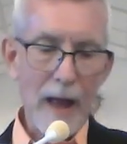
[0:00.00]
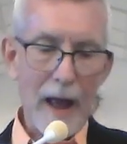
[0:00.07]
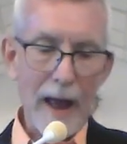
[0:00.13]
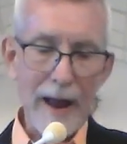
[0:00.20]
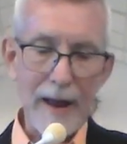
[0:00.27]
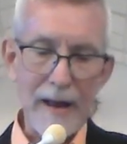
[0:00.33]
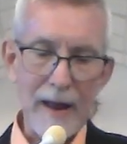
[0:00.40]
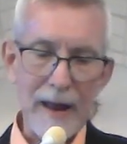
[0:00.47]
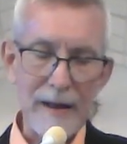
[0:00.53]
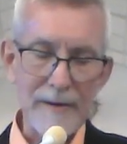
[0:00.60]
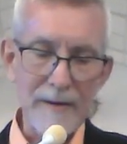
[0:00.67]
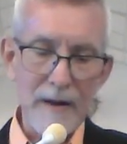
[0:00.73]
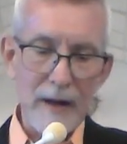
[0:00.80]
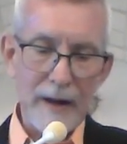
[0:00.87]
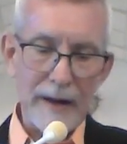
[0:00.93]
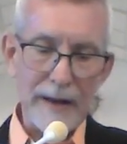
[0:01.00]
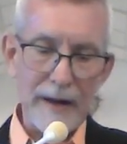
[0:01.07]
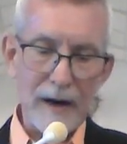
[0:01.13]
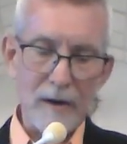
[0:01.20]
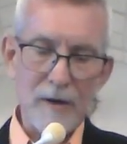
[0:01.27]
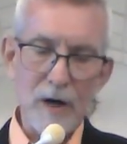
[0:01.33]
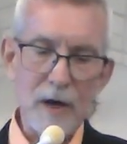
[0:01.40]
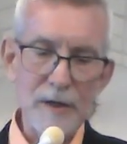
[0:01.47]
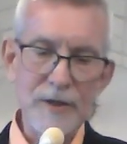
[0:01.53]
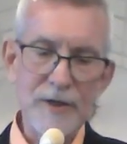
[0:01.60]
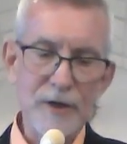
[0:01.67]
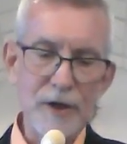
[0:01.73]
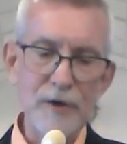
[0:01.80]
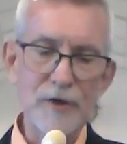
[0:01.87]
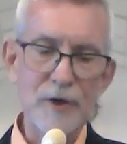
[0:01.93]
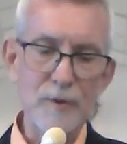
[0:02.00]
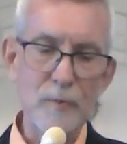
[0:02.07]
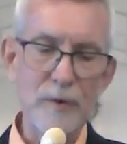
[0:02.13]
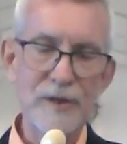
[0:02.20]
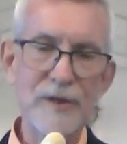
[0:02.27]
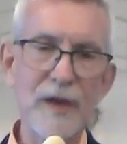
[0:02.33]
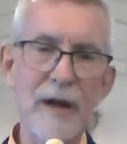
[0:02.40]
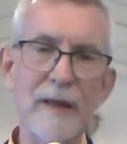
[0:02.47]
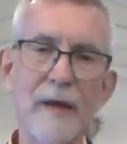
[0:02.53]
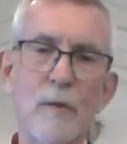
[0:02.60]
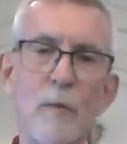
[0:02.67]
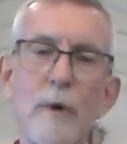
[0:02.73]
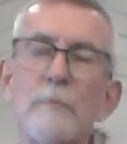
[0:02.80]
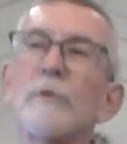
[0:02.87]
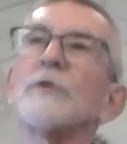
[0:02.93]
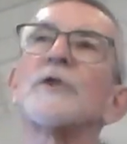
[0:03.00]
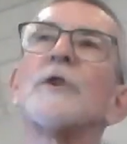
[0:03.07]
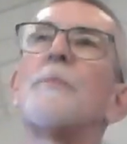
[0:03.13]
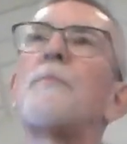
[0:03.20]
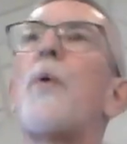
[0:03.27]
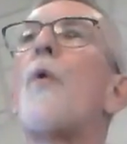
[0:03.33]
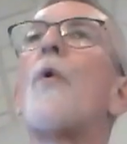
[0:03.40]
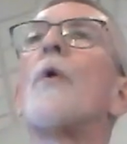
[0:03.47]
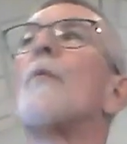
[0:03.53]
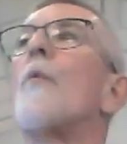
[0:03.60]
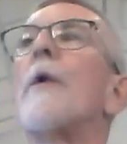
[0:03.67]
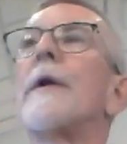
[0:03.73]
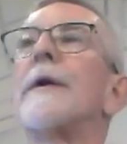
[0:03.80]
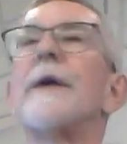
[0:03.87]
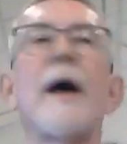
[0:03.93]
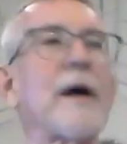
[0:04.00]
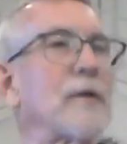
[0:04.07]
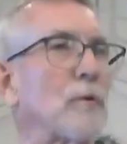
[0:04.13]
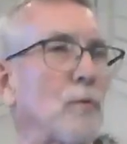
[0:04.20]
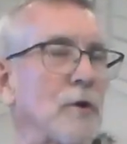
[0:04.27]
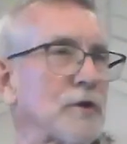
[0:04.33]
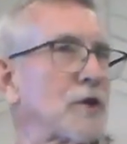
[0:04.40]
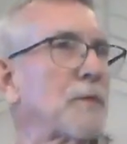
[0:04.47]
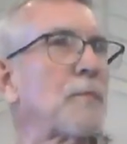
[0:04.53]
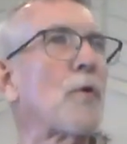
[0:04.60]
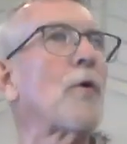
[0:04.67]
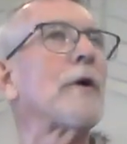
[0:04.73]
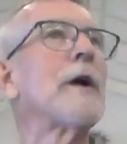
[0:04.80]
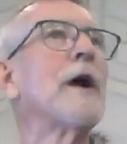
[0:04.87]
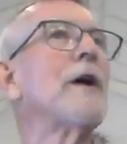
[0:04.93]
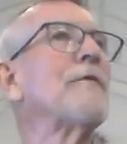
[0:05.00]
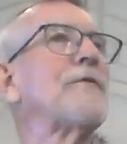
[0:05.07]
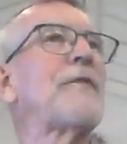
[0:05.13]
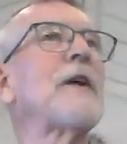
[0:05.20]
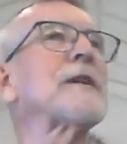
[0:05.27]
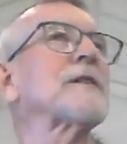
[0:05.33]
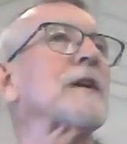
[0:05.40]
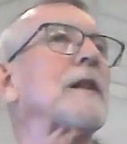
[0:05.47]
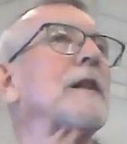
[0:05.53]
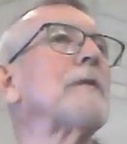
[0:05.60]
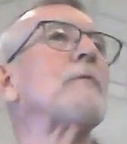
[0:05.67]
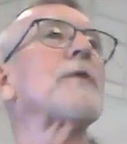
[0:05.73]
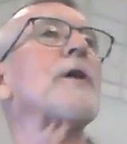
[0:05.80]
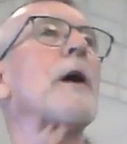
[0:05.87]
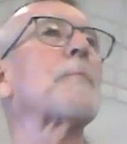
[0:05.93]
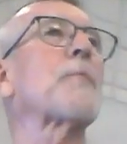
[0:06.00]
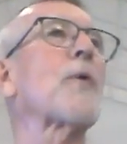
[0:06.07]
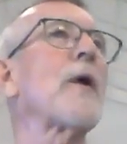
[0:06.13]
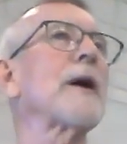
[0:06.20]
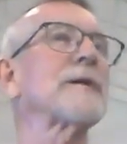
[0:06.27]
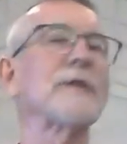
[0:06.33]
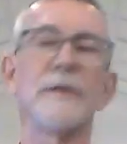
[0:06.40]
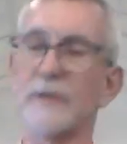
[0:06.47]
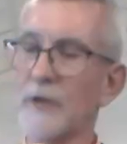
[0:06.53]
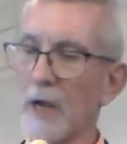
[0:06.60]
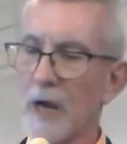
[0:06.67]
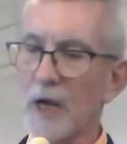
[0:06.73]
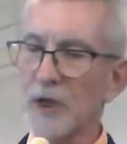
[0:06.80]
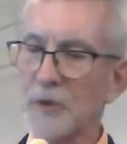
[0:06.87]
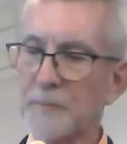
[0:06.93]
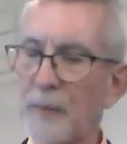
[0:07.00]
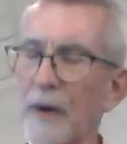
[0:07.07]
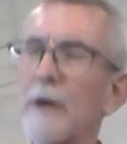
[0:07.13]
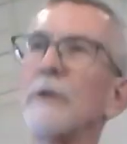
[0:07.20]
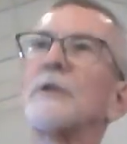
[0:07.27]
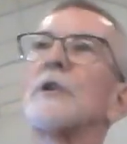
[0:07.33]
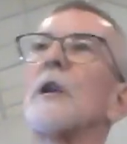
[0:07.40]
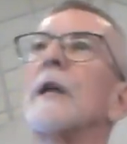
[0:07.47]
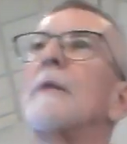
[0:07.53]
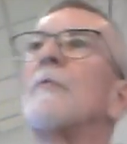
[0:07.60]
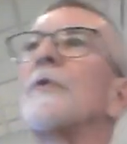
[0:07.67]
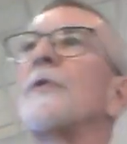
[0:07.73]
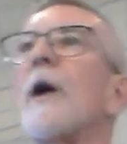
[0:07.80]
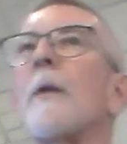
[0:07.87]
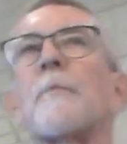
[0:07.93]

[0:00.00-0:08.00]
And, and, in our Constitution, we say that we will support one another. We'll support physically with our presence, spiritually with our